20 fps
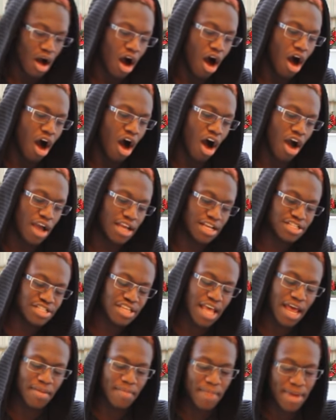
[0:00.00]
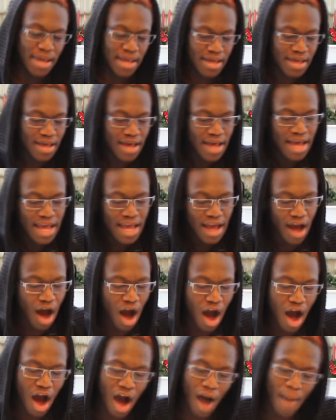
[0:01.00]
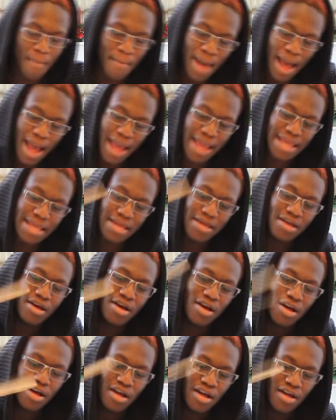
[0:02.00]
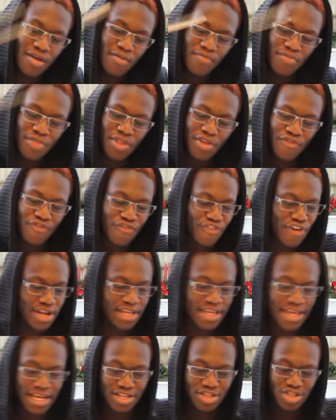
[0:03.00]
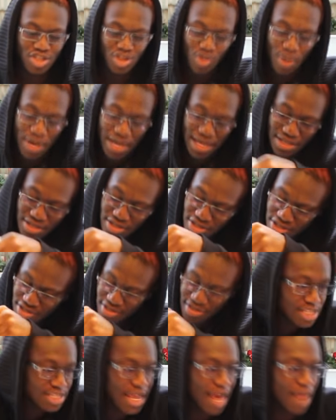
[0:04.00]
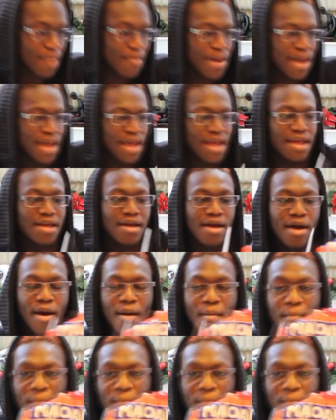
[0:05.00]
Oh, he sent me... Oh, mate! Freaking sweets! He sent me